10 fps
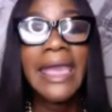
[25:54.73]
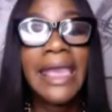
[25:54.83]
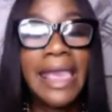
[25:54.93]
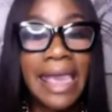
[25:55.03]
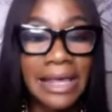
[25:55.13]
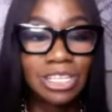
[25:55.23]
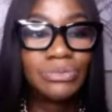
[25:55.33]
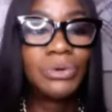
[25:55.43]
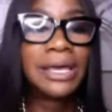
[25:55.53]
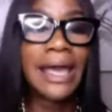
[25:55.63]
Guess
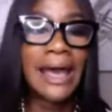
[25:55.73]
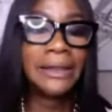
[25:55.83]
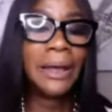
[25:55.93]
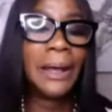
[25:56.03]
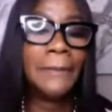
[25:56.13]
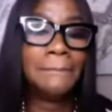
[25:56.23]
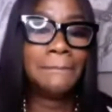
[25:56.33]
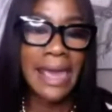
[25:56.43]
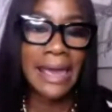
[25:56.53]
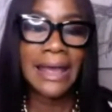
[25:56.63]
what kind of
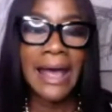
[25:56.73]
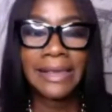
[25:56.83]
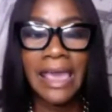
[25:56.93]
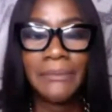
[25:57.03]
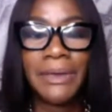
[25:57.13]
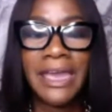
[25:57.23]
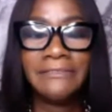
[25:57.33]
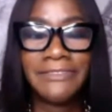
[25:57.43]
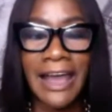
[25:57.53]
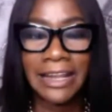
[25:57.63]
man I kept
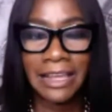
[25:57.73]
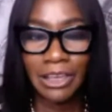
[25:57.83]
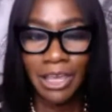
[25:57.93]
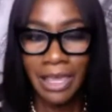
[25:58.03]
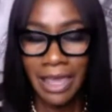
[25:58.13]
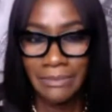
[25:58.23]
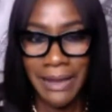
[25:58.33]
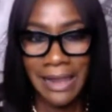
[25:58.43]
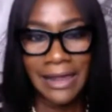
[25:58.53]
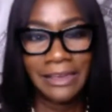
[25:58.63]
inviting in
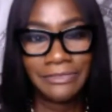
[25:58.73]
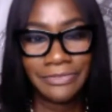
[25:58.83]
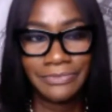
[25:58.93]
my life?